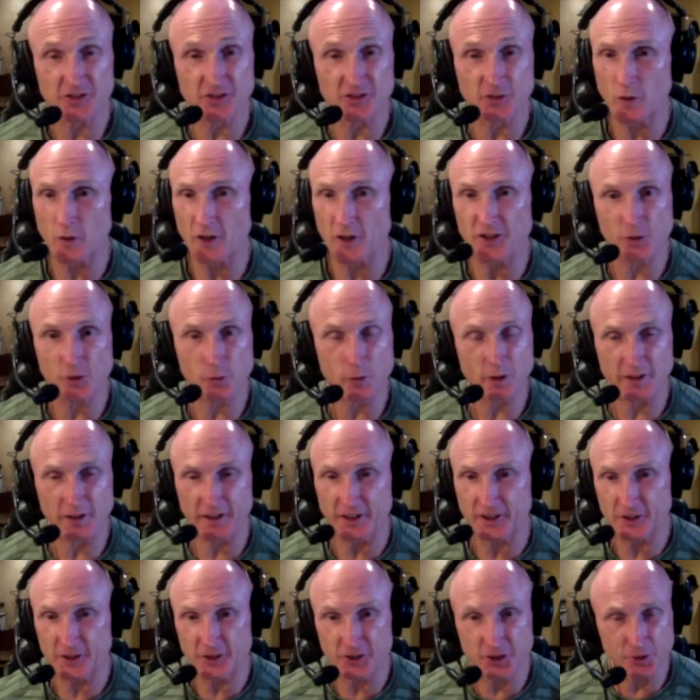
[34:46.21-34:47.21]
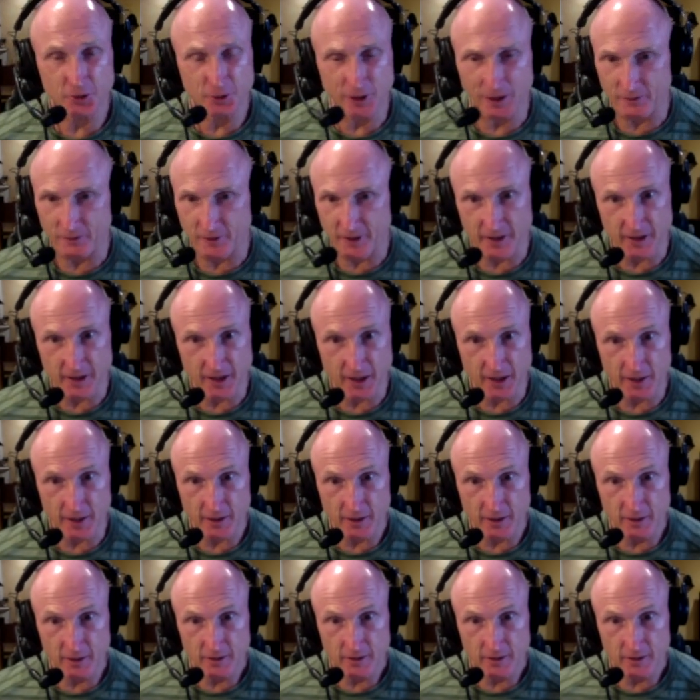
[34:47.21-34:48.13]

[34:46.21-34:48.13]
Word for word: the one you're willing to do every day.